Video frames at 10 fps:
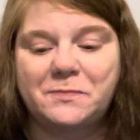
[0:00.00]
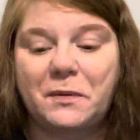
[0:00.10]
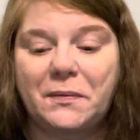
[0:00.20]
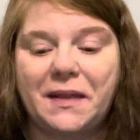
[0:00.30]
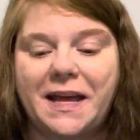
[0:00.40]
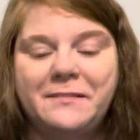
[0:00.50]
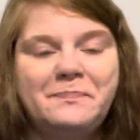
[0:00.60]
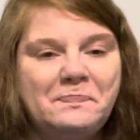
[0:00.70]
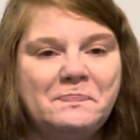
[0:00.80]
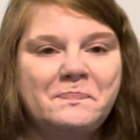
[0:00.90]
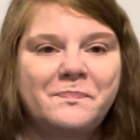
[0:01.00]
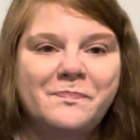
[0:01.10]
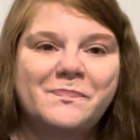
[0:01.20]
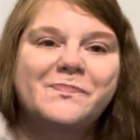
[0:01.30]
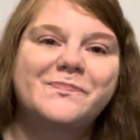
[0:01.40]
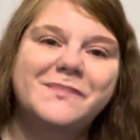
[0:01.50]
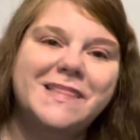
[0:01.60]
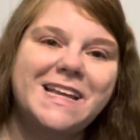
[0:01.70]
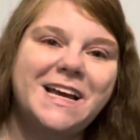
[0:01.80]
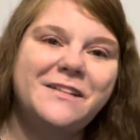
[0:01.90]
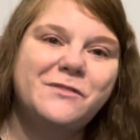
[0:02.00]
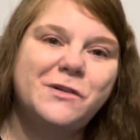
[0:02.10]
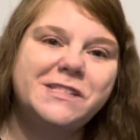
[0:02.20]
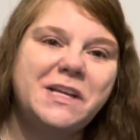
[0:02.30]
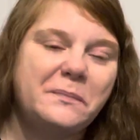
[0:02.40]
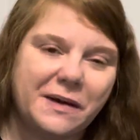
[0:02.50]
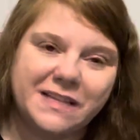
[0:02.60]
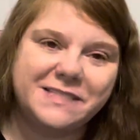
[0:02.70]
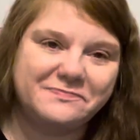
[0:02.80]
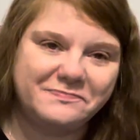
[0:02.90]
birthday. And of course he picked